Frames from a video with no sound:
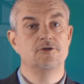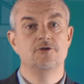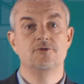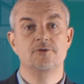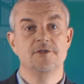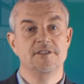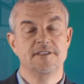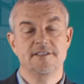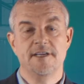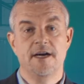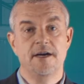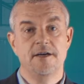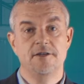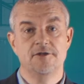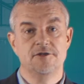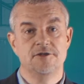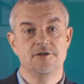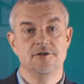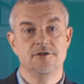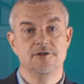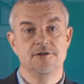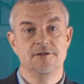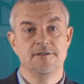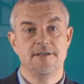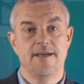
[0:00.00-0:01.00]

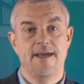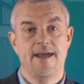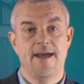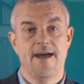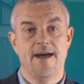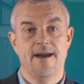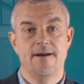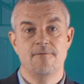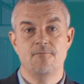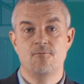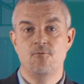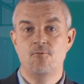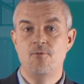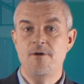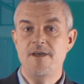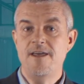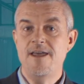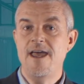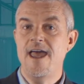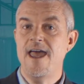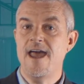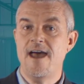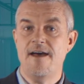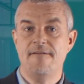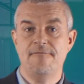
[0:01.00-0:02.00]
Nutri-Sciences, and we
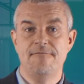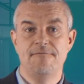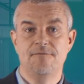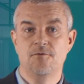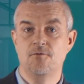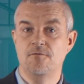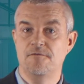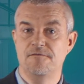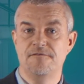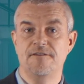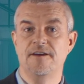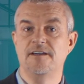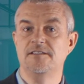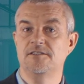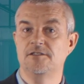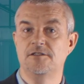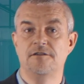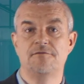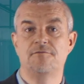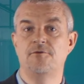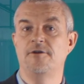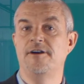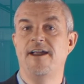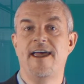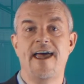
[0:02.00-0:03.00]
have to face
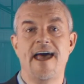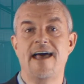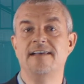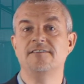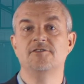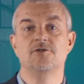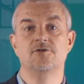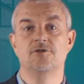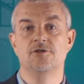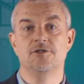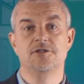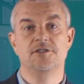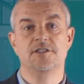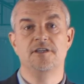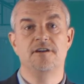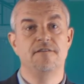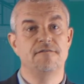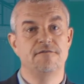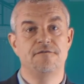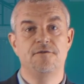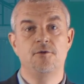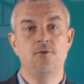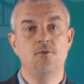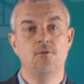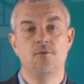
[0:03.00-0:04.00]
different hazards in
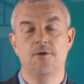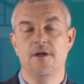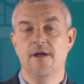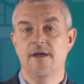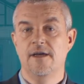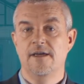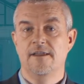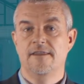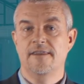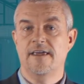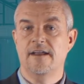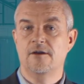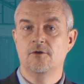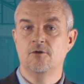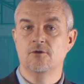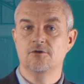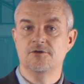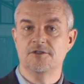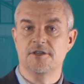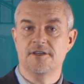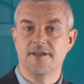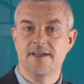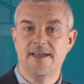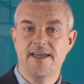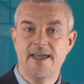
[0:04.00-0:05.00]
food. That goes
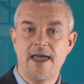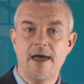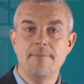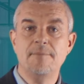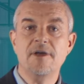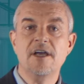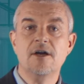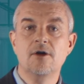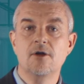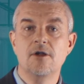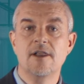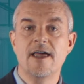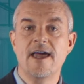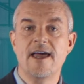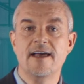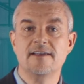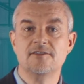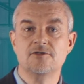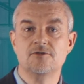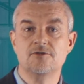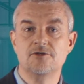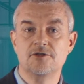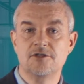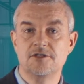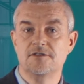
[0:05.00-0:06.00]
on chemical
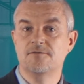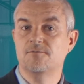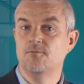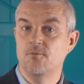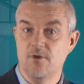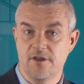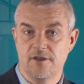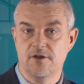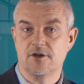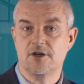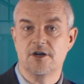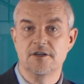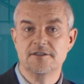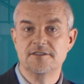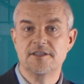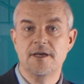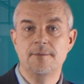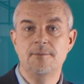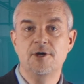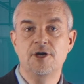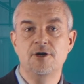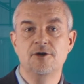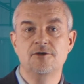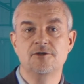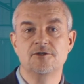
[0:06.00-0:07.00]
hazards with the
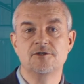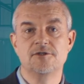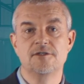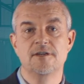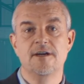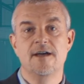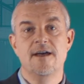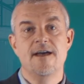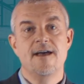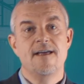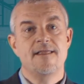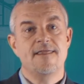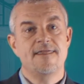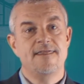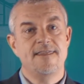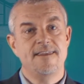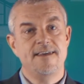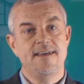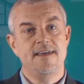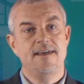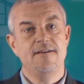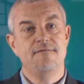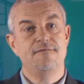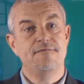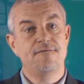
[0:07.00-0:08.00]
contaminants,
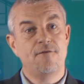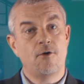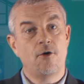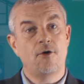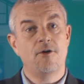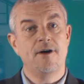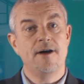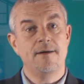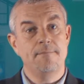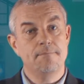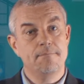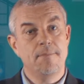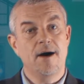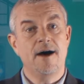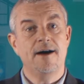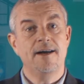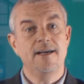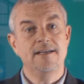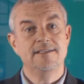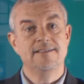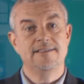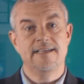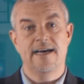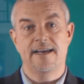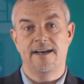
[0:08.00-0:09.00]
the foreign
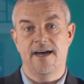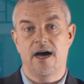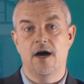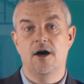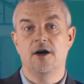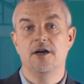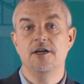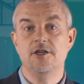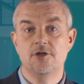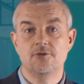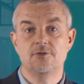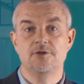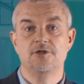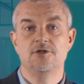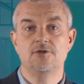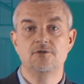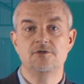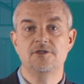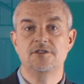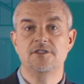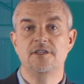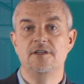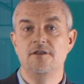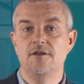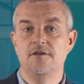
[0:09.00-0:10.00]
bodies that are
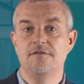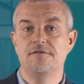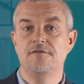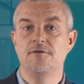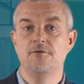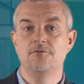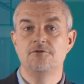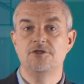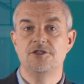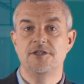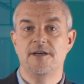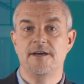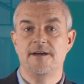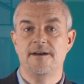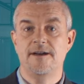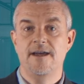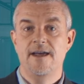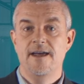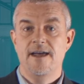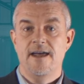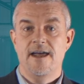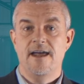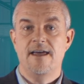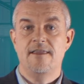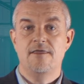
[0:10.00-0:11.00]
introduced in the food chain,
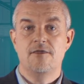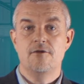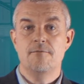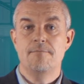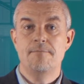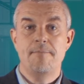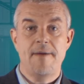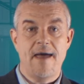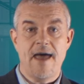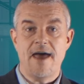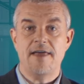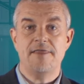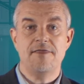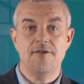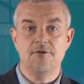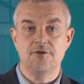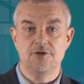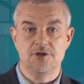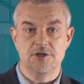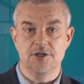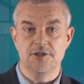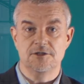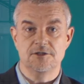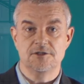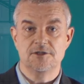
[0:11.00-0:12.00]
and the
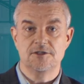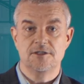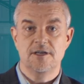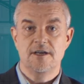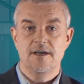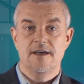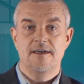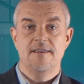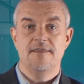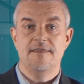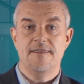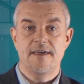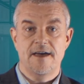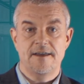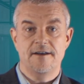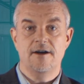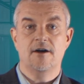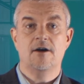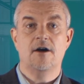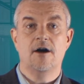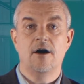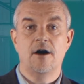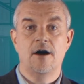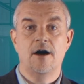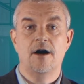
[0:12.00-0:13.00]
pathogens that
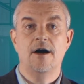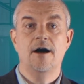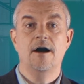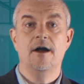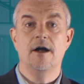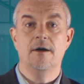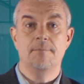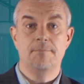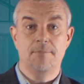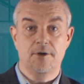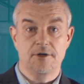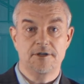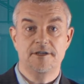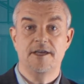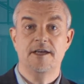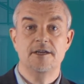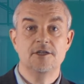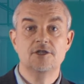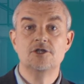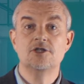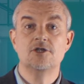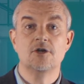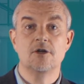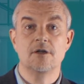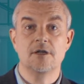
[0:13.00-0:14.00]
are
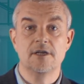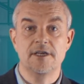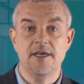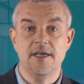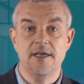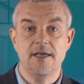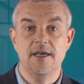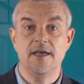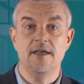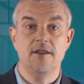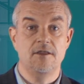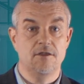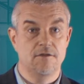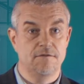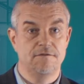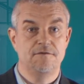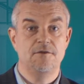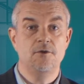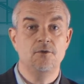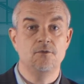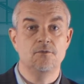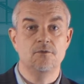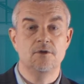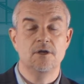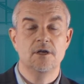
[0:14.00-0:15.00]
potentially in the
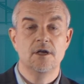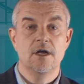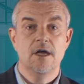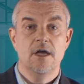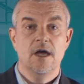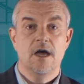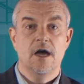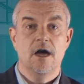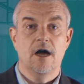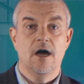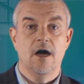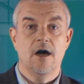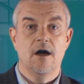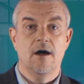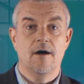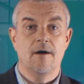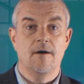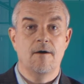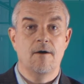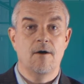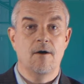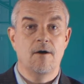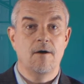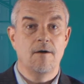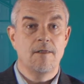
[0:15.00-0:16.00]
food.
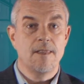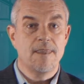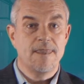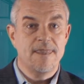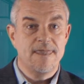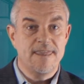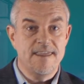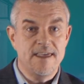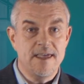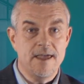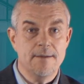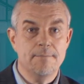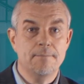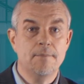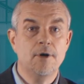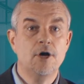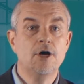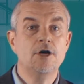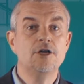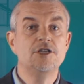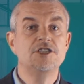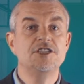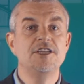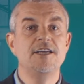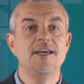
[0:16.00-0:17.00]
The
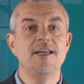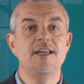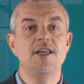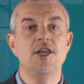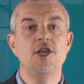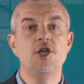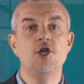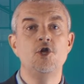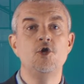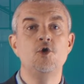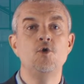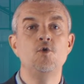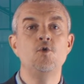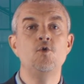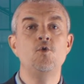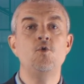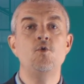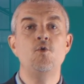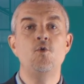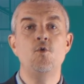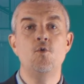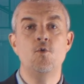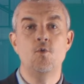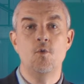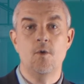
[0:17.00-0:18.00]
emerging
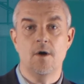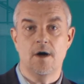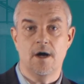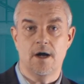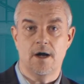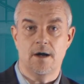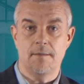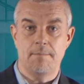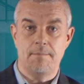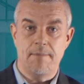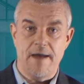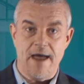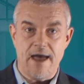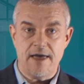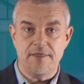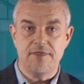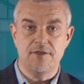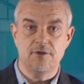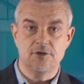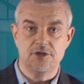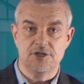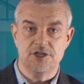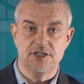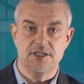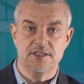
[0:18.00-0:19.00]
new
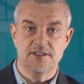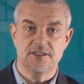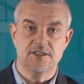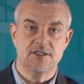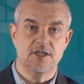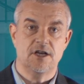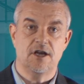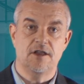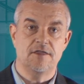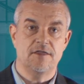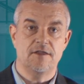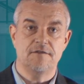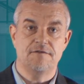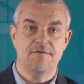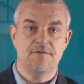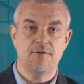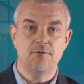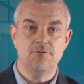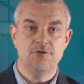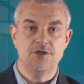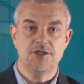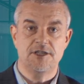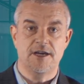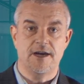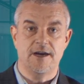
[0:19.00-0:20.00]
pathogens on the
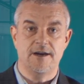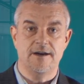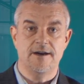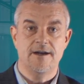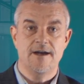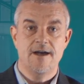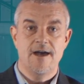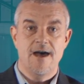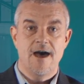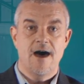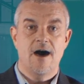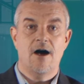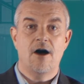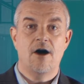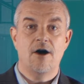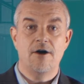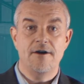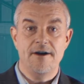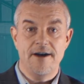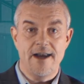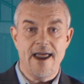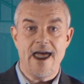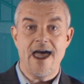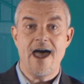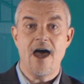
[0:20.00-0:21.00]
food chain are
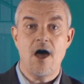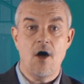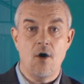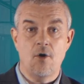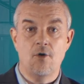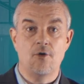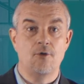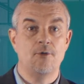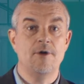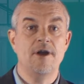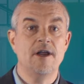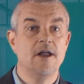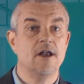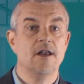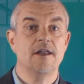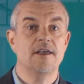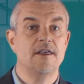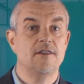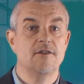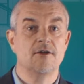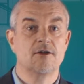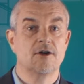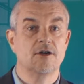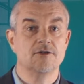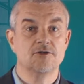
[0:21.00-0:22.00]
now really
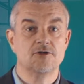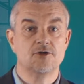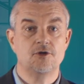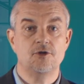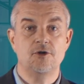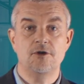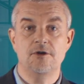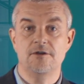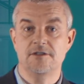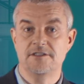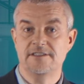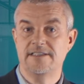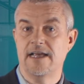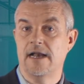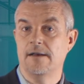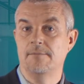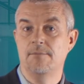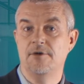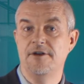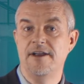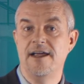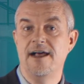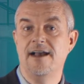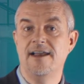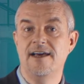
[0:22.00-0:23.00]
the concern.
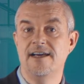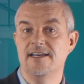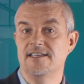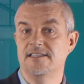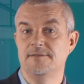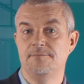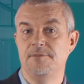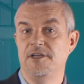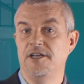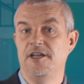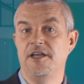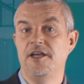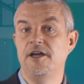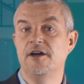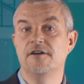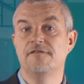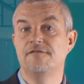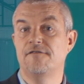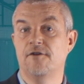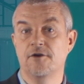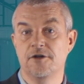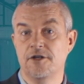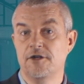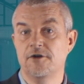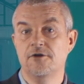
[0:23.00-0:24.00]
Salmonella has been here
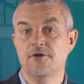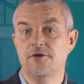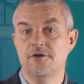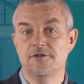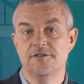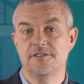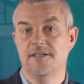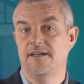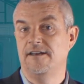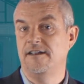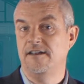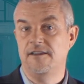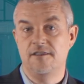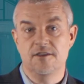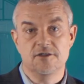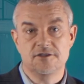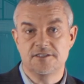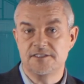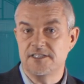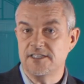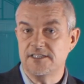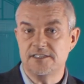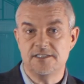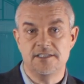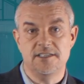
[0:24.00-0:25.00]
for years, and in the
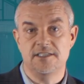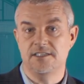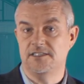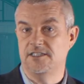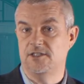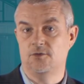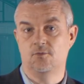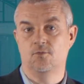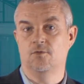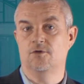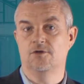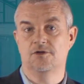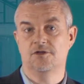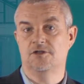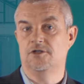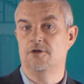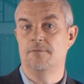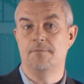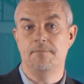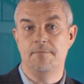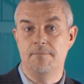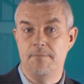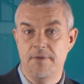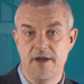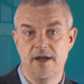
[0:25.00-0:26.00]
60s it was the
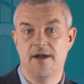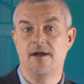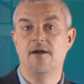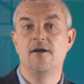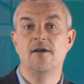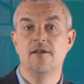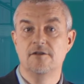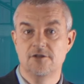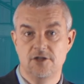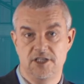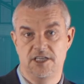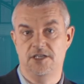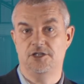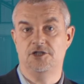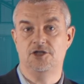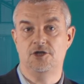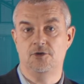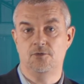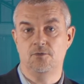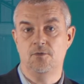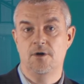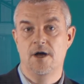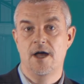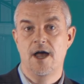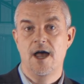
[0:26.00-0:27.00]
big
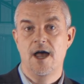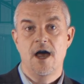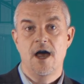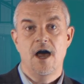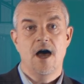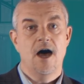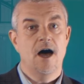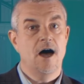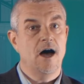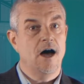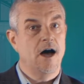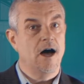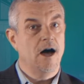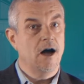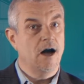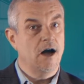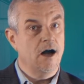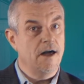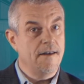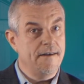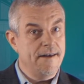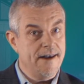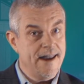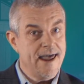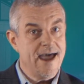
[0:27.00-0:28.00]
issue.
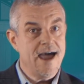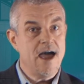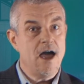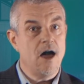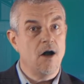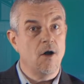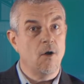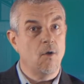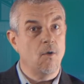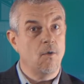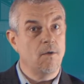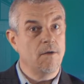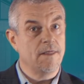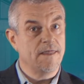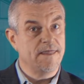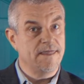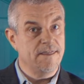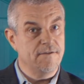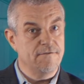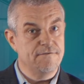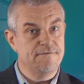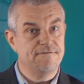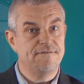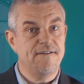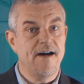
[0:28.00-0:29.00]
Now,
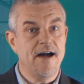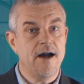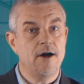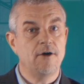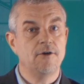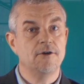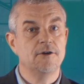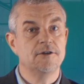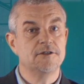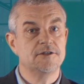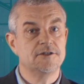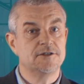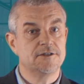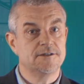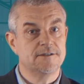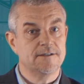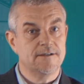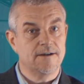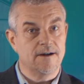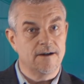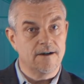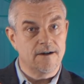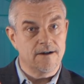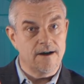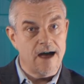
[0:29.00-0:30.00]
the virus
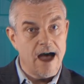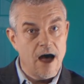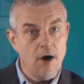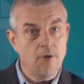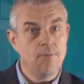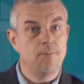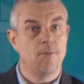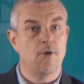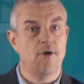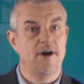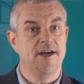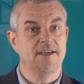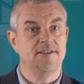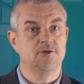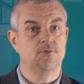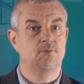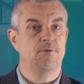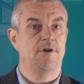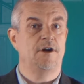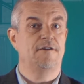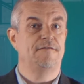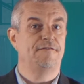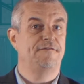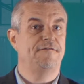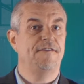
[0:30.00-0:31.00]
outbreaks
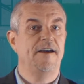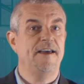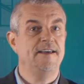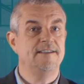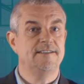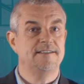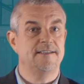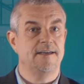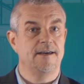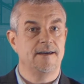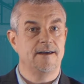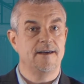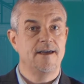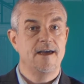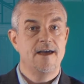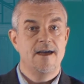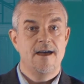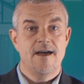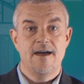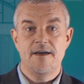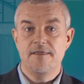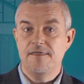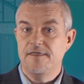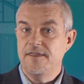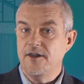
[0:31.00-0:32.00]
we are facing,
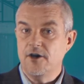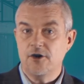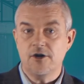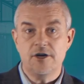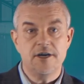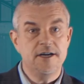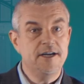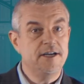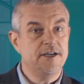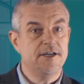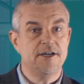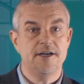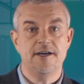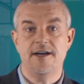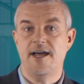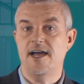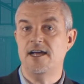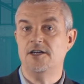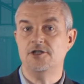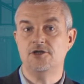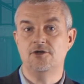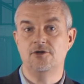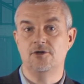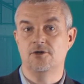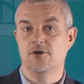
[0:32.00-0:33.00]
and they're
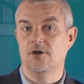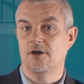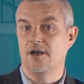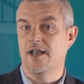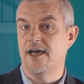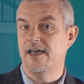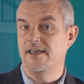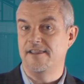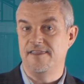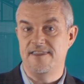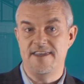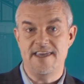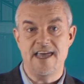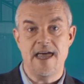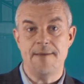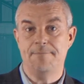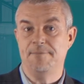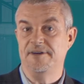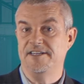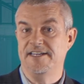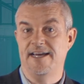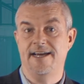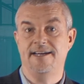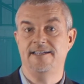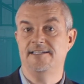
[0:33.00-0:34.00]
international, like the
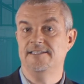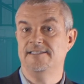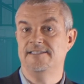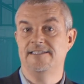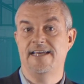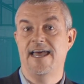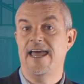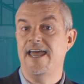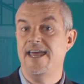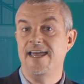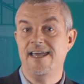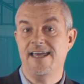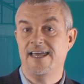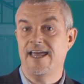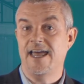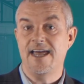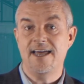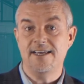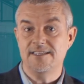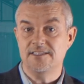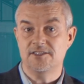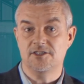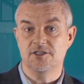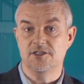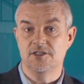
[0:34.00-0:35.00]
hepatitis A
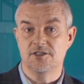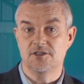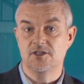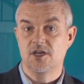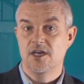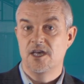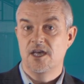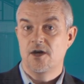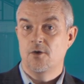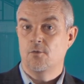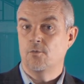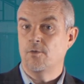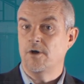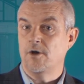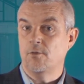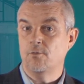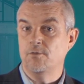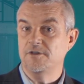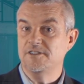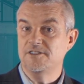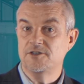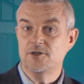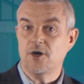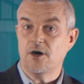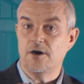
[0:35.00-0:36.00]
cases, where we
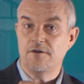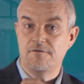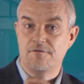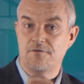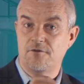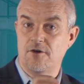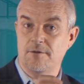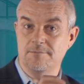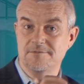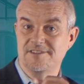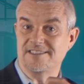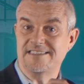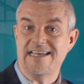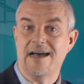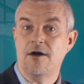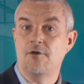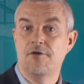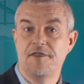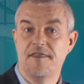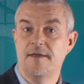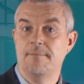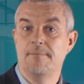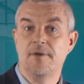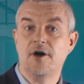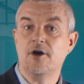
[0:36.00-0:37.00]
start from
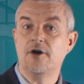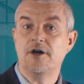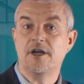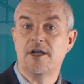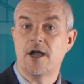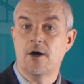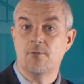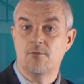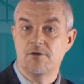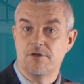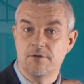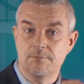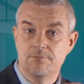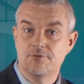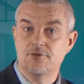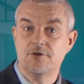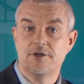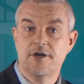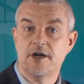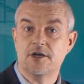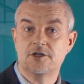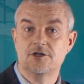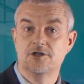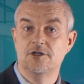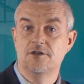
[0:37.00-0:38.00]
South America with the
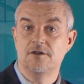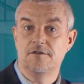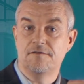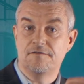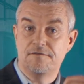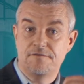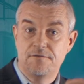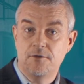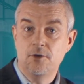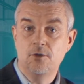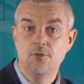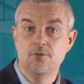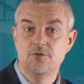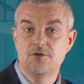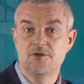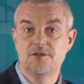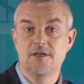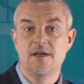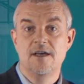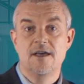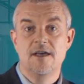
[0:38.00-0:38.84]
production of fruits,